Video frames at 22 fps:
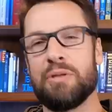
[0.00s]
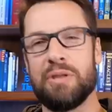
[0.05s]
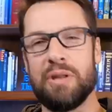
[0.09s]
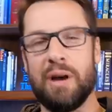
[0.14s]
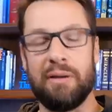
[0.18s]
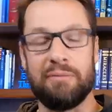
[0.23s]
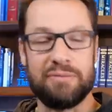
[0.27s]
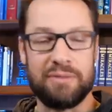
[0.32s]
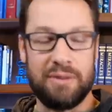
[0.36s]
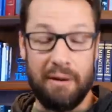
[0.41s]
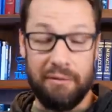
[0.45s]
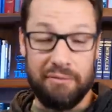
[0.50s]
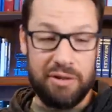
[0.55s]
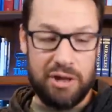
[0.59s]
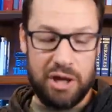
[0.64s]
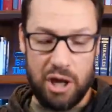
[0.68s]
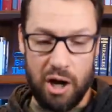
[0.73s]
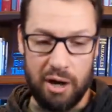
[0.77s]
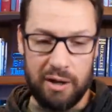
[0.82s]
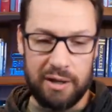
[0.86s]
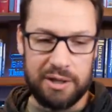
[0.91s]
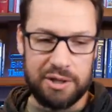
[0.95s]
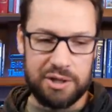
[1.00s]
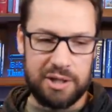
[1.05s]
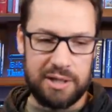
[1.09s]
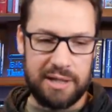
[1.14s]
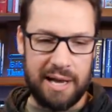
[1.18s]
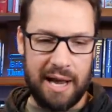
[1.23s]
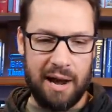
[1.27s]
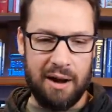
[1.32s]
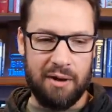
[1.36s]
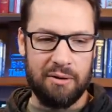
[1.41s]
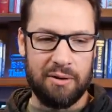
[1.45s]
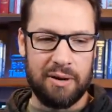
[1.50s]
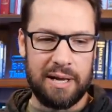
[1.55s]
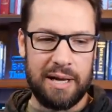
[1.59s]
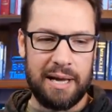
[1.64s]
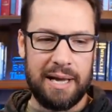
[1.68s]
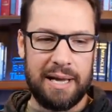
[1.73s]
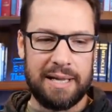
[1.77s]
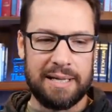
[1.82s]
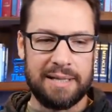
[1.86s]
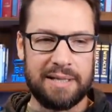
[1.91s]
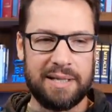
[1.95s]
of, of theology now
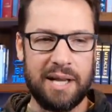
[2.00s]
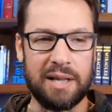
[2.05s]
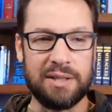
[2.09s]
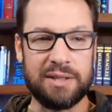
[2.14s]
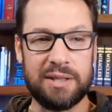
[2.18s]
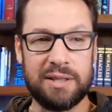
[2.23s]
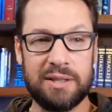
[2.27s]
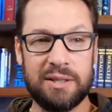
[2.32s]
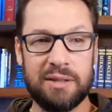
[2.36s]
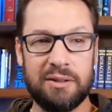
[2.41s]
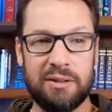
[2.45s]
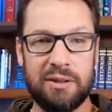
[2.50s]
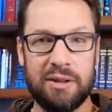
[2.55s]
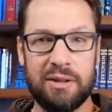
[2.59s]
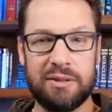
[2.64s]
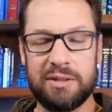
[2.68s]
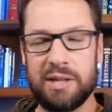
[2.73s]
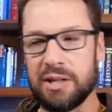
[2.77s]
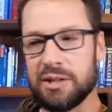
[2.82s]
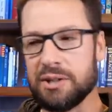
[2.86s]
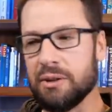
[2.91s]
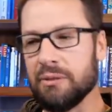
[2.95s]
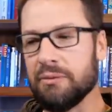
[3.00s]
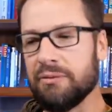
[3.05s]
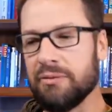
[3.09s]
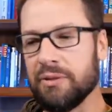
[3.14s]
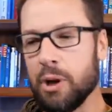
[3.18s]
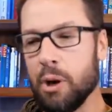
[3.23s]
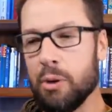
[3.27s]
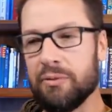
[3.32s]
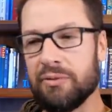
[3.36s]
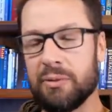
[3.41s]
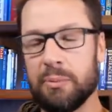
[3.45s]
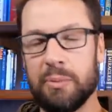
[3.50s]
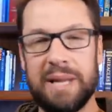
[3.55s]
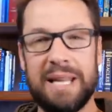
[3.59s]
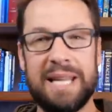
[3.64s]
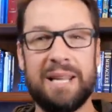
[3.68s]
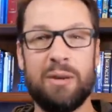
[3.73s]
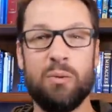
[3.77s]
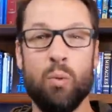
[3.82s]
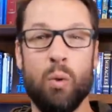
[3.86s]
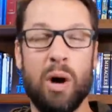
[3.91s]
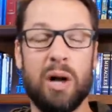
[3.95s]
doesn't doesn't flow from
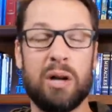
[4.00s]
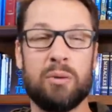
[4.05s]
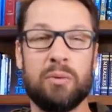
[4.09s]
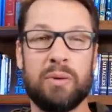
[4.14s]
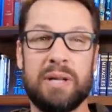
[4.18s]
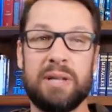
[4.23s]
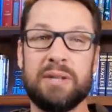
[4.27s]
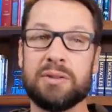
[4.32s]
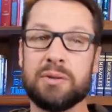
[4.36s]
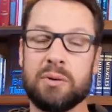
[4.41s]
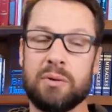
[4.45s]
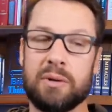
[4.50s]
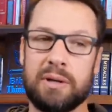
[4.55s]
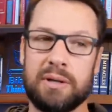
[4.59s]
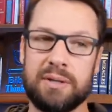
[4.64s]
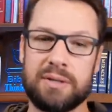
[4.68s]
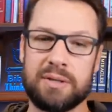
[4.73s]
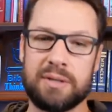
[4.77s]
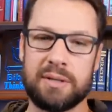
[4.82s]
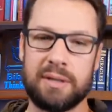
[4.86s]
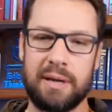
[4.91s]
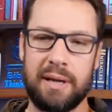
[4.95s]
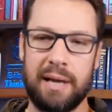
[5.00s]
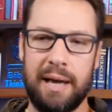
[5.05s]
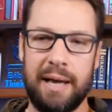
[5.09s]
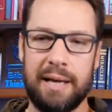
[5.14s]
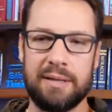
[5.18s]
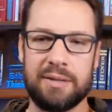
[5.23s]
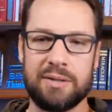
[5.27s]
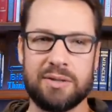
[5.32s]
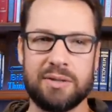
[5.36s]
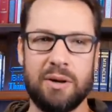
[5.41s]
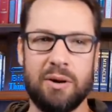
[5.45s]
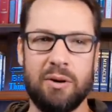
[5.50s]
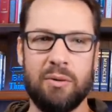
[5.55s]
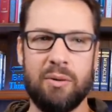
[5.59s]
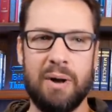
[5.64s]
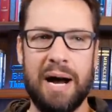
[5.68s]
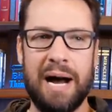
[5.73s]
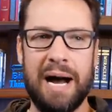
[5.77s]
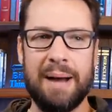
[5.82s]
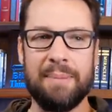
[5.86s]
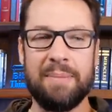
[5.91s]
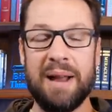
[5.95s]
any one resource. And so
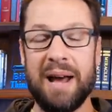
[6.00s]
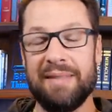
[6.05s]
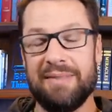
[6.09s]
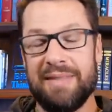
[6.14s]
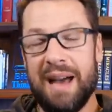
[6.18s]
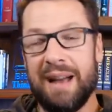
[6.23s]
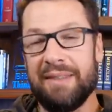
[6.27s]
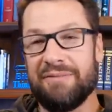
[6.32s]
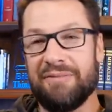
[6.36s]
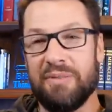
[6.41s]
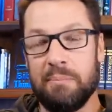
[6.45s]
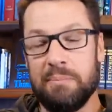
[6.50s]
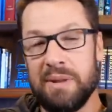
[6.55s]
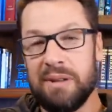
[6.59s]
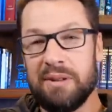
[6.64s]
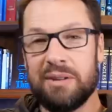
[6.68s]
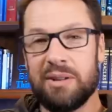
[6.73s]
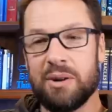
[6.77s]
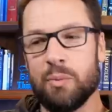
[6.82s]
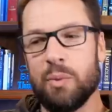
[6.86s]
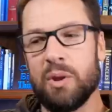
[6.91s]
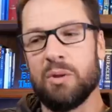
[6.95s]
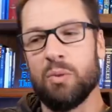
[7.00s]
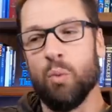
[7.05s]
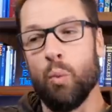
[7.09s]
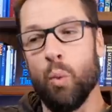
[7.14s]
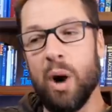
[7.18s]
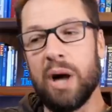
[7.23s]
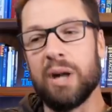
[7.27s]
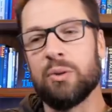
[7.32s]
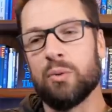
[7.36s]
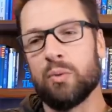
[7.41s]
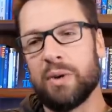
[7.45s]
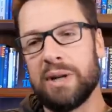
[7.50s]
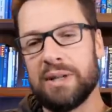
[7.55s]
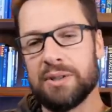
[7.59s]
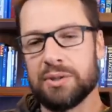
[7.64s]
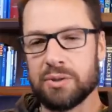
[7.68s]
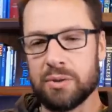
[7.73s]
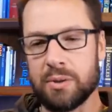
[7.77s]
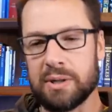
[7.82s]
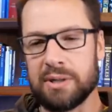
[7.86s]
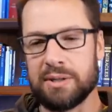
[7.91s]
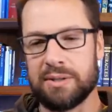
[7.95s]
I'm not that familiar with one
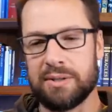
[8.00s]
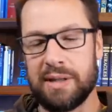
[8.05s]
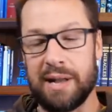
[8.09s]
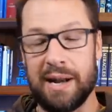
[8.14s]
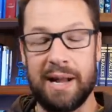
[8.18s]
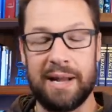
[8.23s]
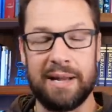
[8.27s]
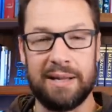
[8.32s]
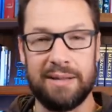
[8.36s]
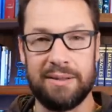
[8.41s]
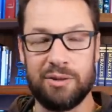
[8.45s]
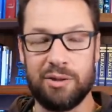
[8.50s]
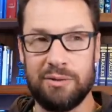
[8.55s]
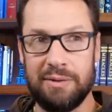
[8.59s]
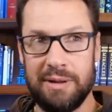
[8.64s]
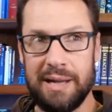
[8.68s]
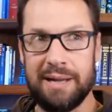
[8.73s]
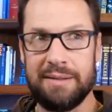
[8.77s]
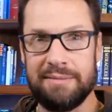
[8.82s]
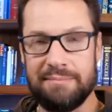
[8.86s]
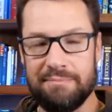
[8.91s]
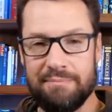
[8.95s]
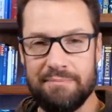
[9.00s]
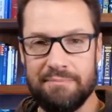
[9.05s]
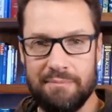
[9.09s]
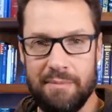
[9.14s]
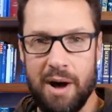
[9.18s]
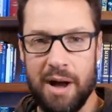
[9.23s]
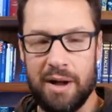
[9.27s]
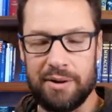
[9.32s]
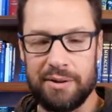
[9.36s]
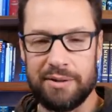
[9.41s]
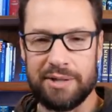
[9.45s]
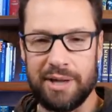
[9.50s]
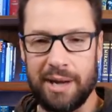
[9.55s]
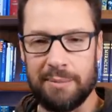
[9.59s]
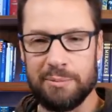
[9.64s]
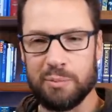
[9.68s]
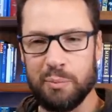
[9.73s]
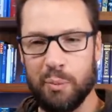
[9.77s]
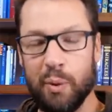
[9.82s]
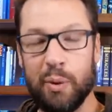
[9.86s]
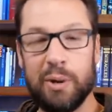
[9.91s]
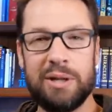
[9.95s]
resource that I could in modern
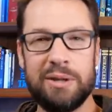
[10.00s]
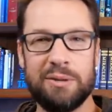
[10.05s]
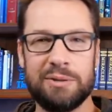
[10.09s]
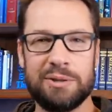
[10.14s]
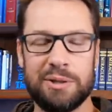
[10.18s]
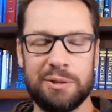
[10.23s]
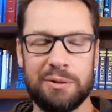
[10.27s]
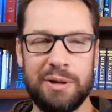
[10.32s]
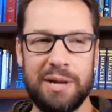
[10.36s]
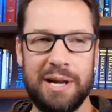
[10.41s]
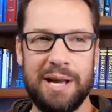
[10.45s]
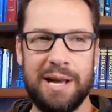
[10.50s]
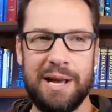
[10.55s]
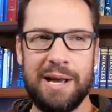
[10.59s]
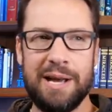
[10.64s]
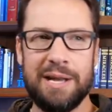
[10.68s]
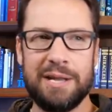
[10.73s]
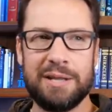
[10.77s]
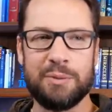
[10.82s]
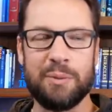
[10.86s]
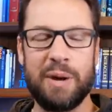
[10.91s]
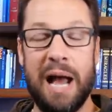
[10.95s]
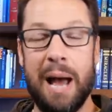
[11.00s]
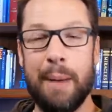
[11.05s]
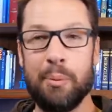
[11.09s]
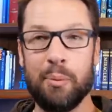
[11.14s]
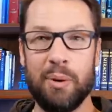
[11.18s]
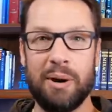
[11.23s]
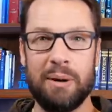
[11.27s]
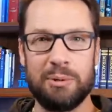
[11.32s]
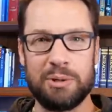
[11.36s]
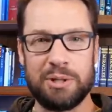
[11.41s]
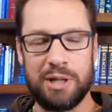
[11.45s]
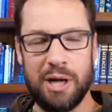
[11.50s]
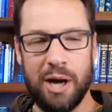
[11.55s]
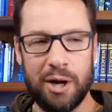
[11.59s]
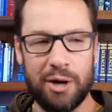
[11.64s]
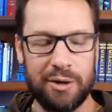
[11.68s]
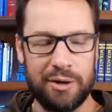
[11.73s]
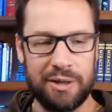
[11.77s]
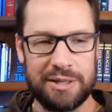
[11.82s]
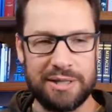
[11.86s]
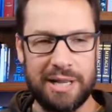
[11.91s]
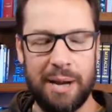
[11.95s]
times point you to. So what happened when I was
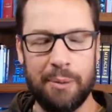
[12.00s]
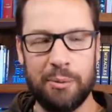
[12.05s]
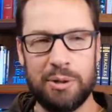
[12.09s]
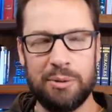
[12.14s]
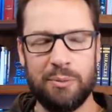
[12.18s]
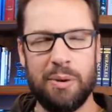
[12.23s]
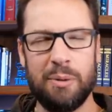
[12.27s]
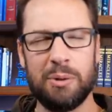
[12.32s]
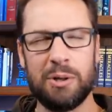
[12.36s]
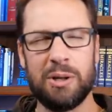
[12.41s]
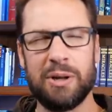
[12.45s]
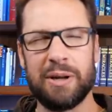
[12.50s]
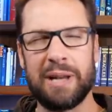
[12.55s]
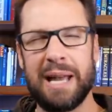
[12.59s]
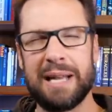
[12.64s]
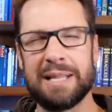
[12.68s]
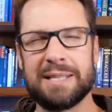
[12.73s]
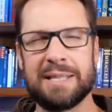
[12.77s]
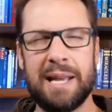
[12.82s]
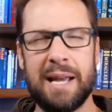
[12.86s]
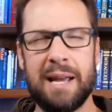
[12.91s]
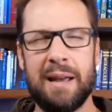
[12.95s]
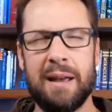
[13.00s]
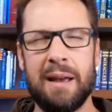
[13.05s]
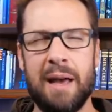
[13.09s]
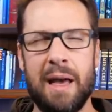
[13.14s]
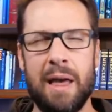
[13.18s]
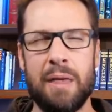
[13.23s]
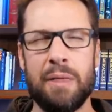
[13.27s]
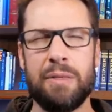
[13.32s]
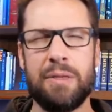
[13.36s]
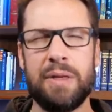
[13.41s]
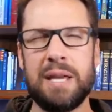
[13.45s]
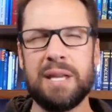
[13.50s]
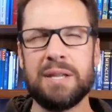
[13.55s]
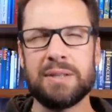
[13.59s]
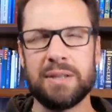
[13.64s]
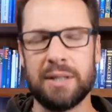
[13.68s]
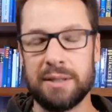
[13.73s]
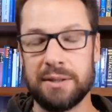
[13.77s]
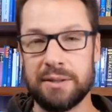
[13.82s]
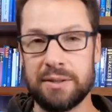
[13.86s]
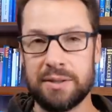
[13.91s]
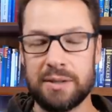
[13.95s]
younger is I would we would look at say
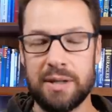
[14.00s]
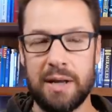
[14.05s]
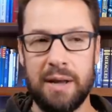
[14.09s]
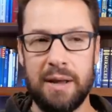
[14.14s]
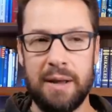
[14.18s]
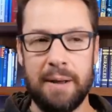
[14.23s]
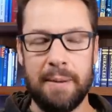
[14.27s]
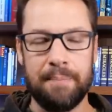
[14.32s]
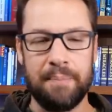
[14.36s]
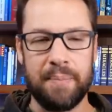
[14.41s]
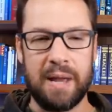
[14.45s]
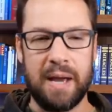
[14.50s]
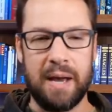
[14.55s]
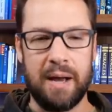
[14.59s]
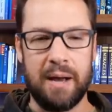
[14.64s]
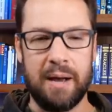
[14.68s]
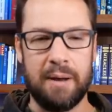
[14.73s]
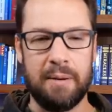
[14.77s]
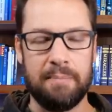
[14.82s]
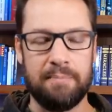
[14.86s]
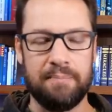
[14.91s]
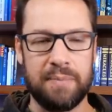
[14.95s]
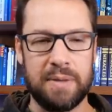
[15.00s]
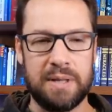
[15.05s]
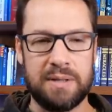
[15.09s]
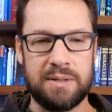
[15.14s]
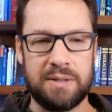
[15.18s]
Thiessen's um,